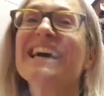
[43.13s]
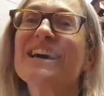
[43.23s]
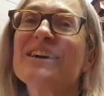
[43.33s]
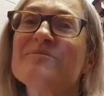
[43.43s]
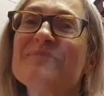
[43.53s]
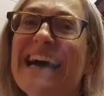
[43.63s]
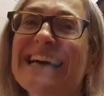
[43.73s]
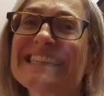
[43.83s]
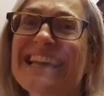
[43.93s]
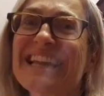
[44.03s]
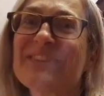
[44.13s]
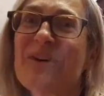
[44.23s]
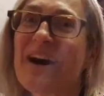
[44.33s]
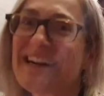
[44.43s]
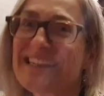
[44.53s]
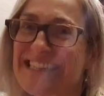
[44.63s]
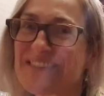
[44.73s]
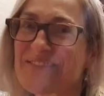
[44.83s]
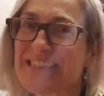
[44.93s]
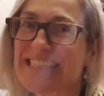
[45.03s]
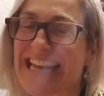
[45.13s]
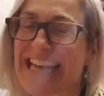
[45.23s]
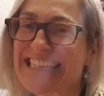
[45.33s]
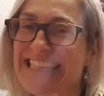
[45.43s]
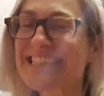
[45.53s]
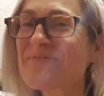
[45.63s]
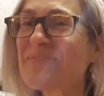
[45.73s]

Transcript: and to tell you what I did for the challenge.